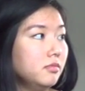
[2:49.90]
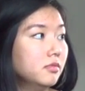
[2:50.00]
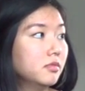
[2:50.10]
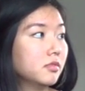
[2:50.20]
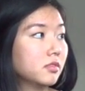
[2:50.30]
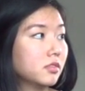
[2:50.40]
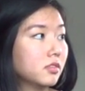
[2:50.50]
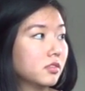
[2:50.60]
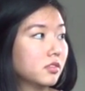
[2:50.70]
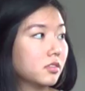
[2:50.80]

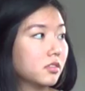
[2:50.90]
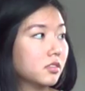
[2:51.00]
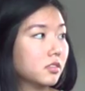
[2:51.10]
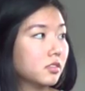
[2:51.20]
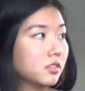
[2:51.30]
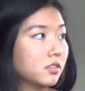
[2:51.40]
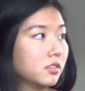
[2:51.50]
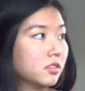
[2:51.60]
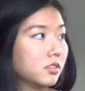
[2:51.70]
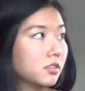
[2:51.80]

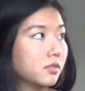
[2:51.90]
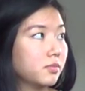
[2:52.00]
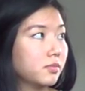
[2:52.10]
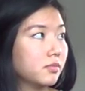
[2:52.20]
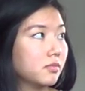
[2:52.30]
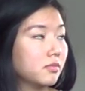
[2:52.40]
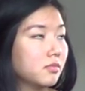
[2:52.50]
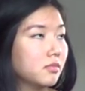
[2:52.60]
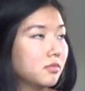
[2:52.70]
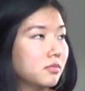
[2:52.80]

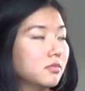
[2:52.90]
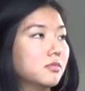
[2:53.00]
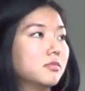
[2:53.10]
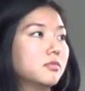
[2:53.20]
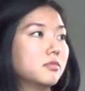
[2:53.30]
(silent)